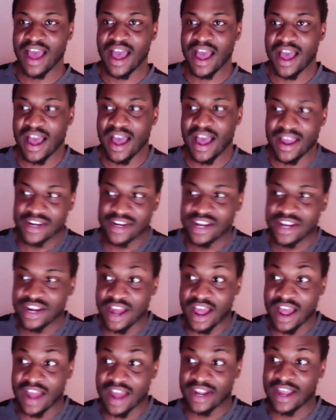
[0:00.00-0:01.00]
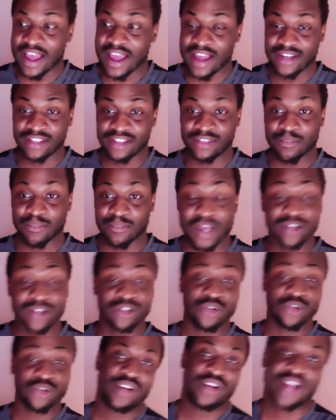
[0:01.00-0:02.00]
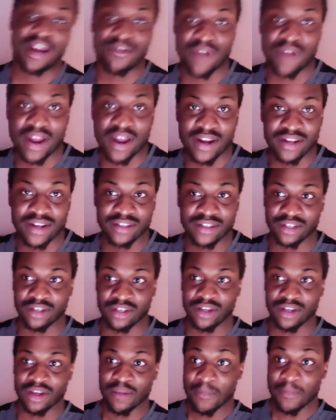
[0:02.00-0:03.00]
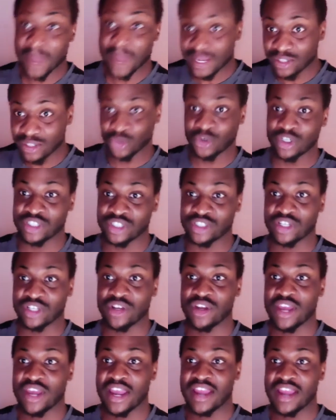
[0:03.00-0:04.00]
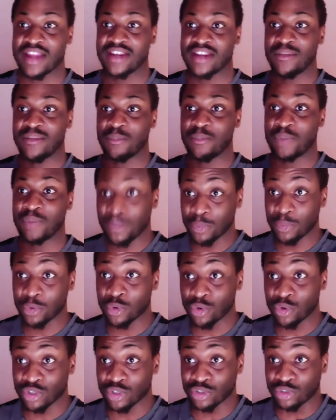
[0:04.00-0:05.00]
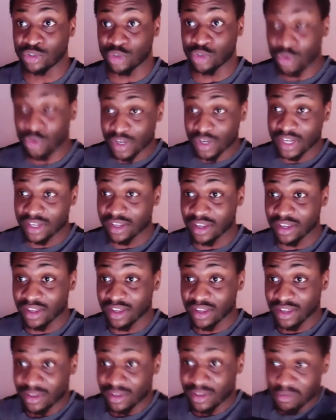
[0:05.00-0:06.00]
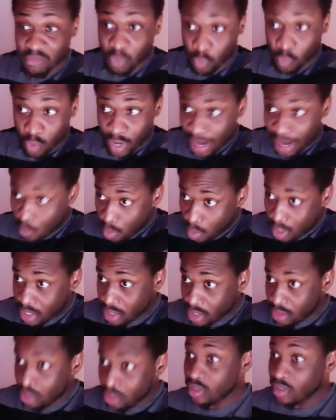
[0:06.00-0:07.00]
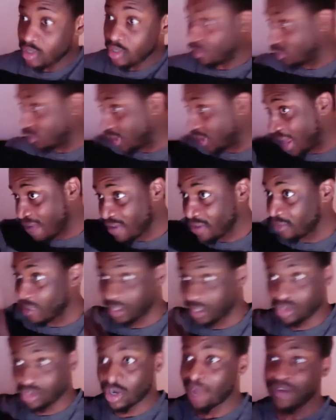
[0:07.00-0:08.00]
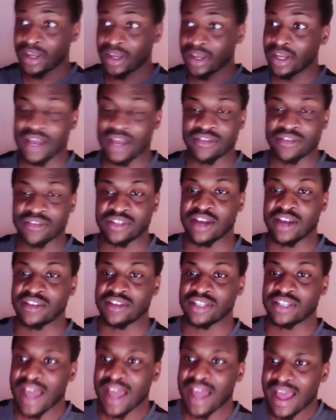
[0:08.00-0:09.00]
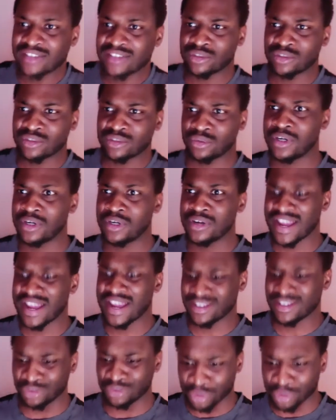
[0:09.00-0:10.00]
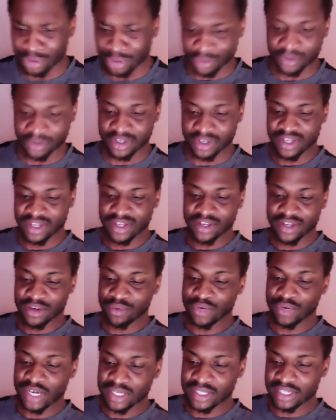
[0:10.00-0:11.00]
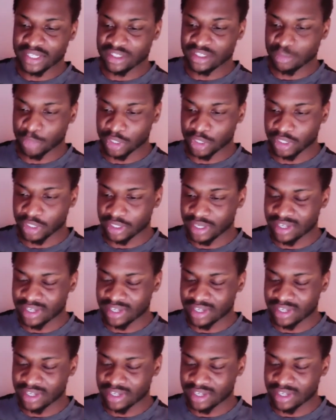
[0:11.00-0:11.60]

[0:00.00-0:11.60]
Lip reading: And then I got mentored. I ran into mentors and people who were doing what I wanted to do. They were having extravagant lifestyles, and I asked, well, what do you guys do? Read this book.